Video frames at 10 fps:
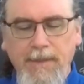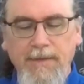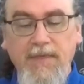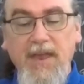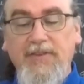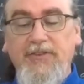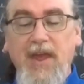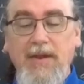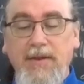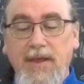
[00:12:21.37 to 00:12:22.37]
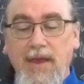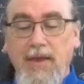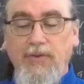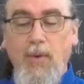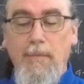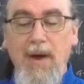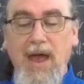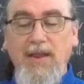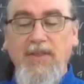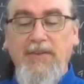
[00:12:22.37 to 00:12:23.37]
to the extent, so a
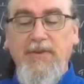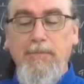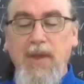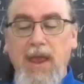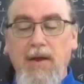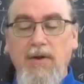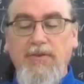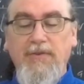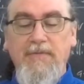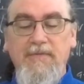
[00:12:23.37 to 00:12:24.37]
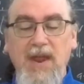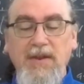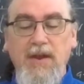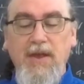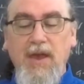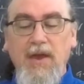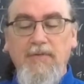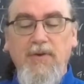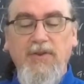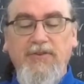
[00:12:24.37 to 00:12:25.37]
mind that's impaired is offended
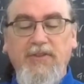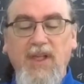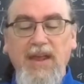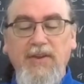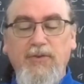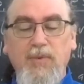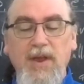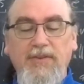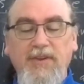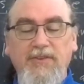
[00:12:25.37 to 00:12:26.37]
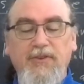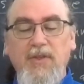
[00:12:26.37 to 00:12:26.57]
for the slightest reasons,